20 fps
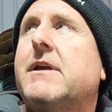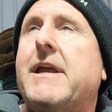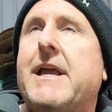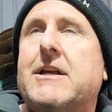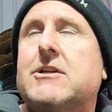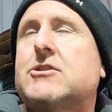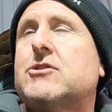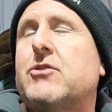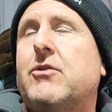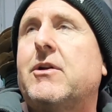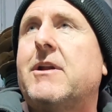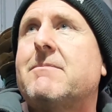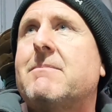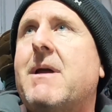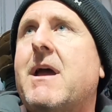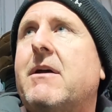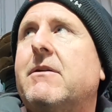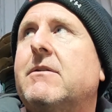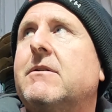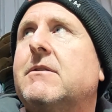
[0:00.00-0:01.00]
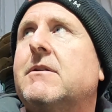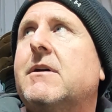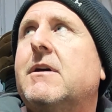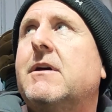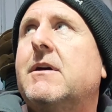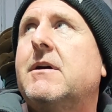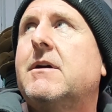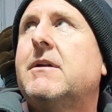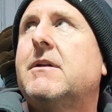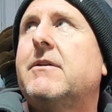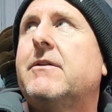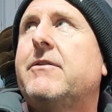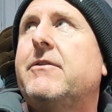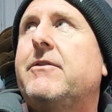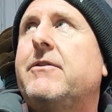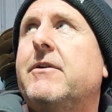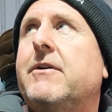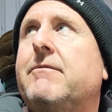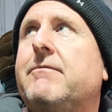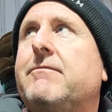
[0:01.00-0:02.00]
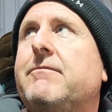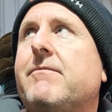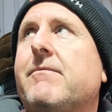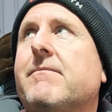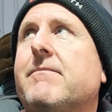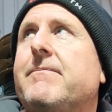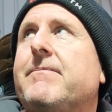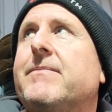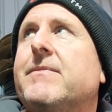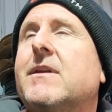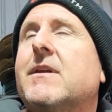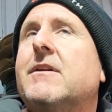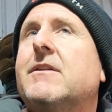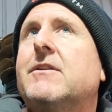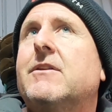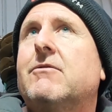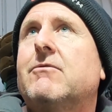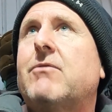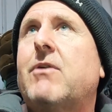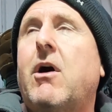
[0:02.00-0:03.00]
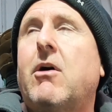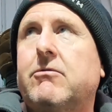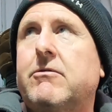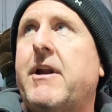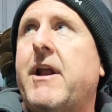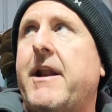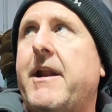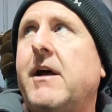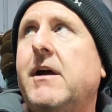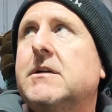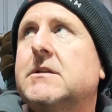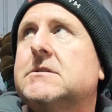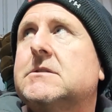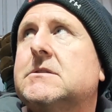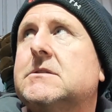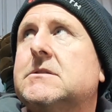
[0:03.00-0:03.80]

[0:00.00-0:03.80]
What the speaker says: externally mount the alternator.